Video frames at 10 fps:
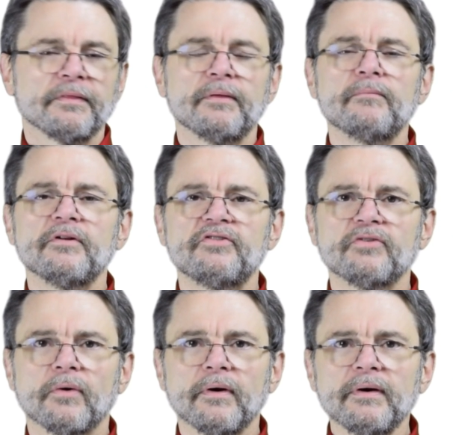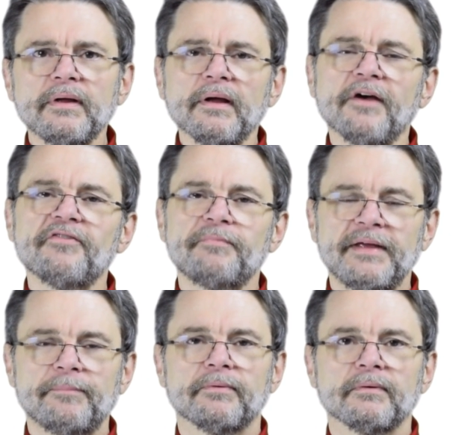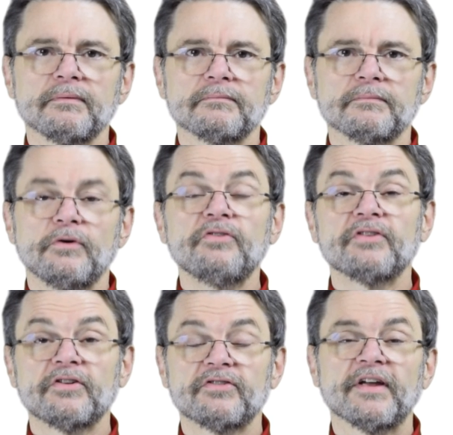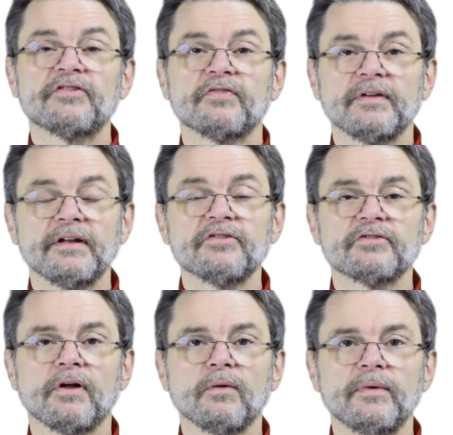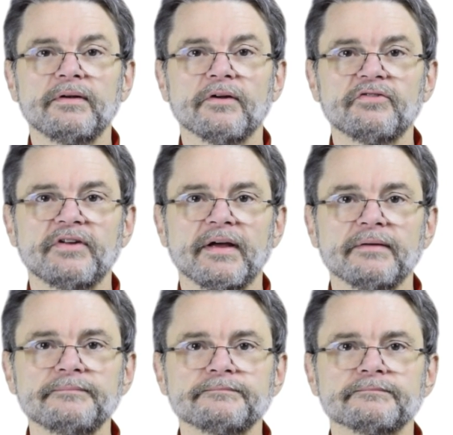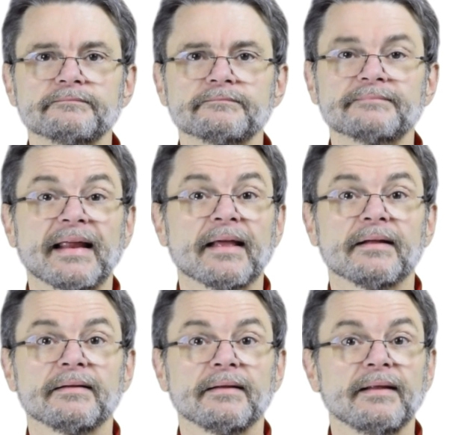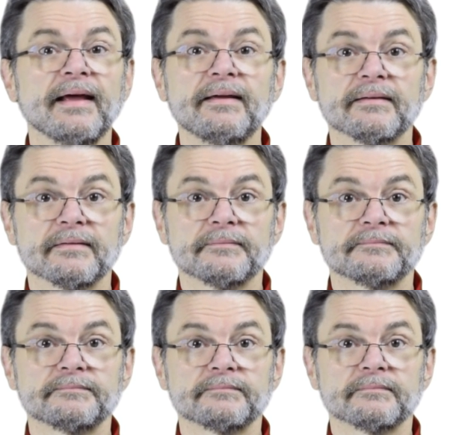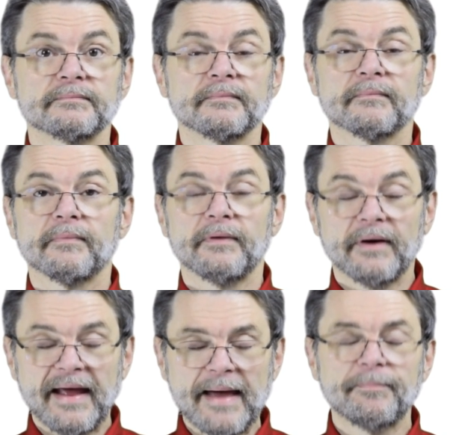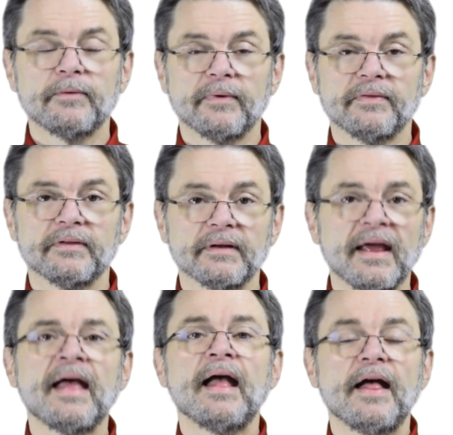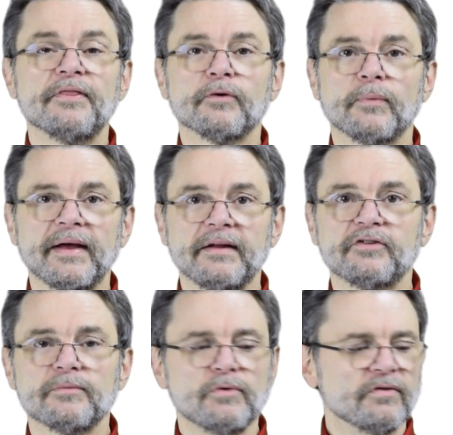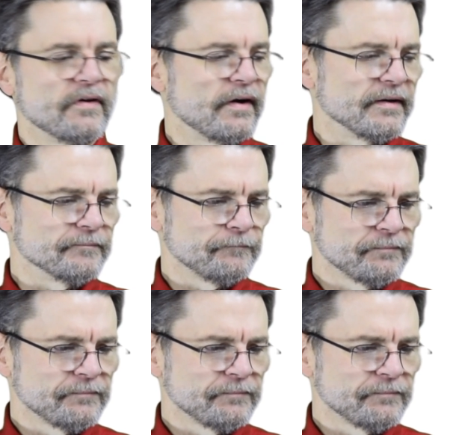the majority of people who successfully install Windows 10 like it. They're happy with it and they're ready to move on